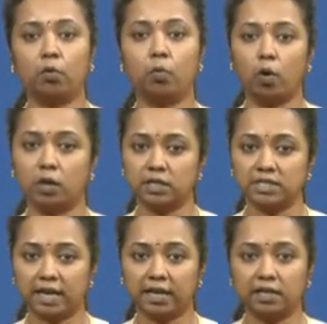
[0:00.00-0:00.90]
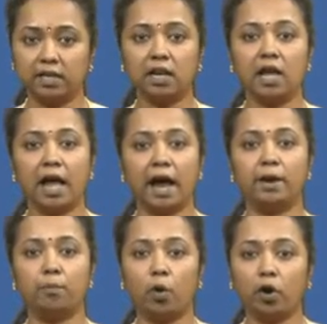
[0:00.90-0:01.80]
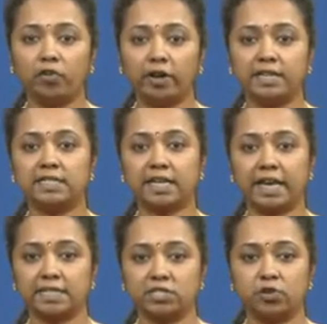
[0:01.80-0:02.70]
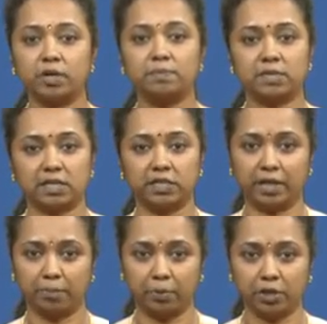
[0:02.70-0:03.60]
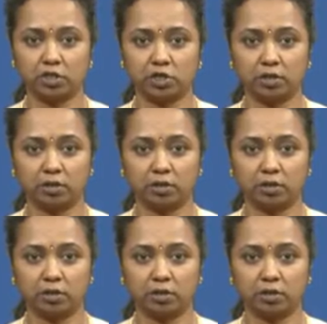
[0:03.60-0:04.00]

water cycle and moderates extremes in temperature.